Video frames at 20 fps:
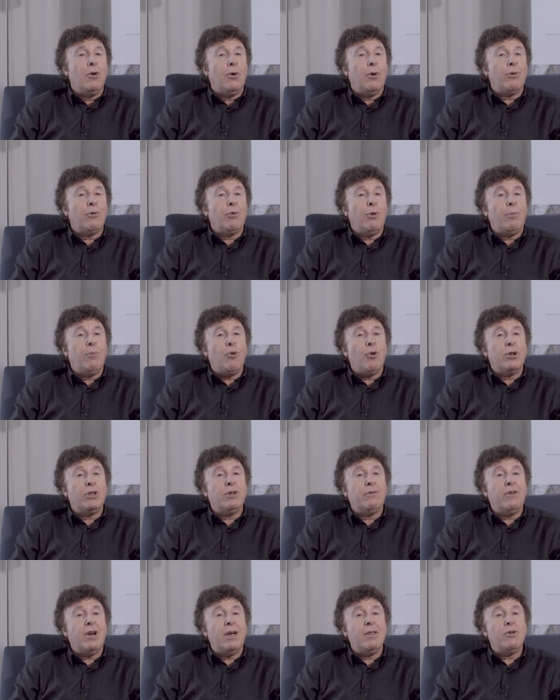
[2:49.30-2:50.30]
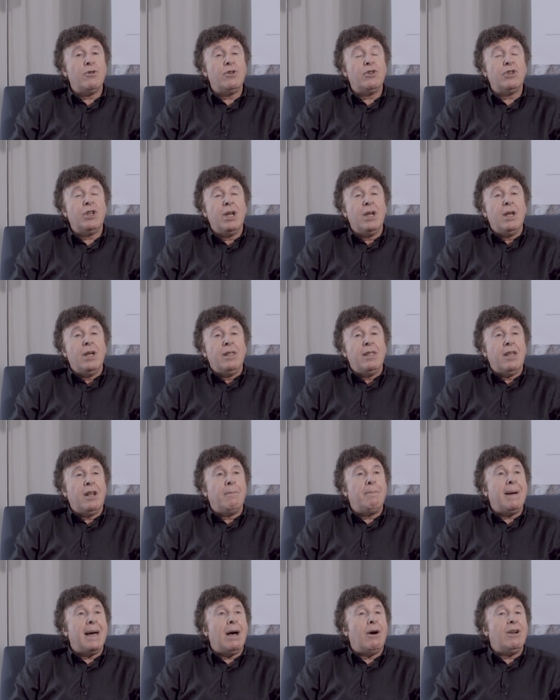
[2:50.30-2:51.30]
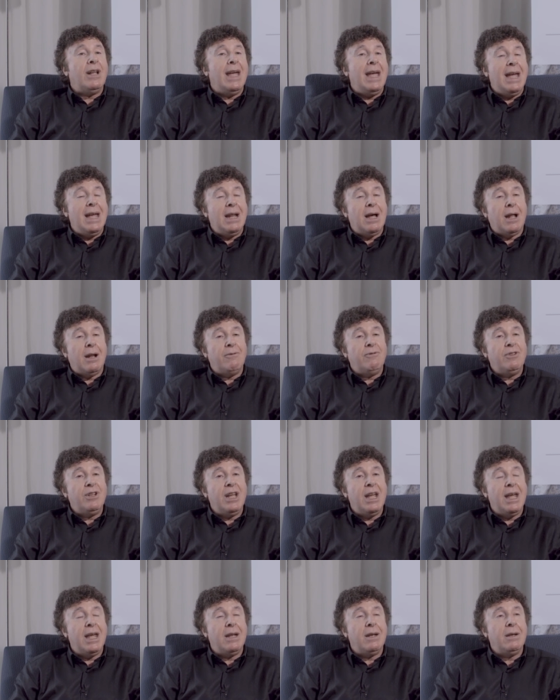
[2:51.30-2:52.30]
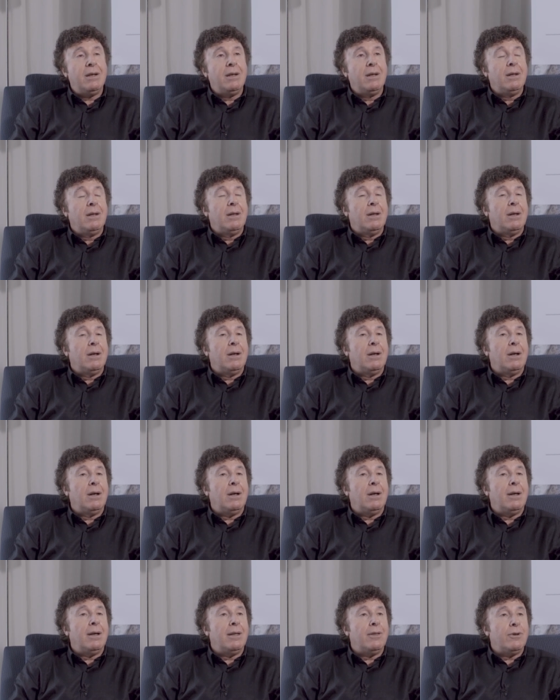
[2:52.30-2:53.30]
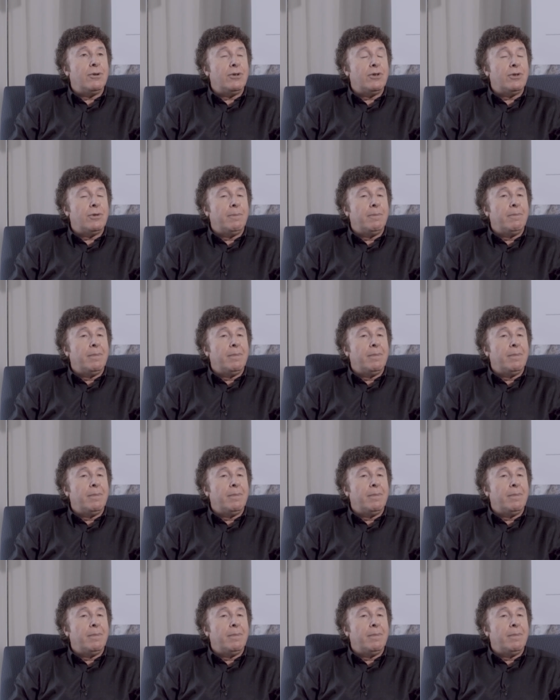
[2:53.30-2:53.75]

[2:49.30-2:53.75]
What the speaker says: or the reports of others than about 8 out of 10 others.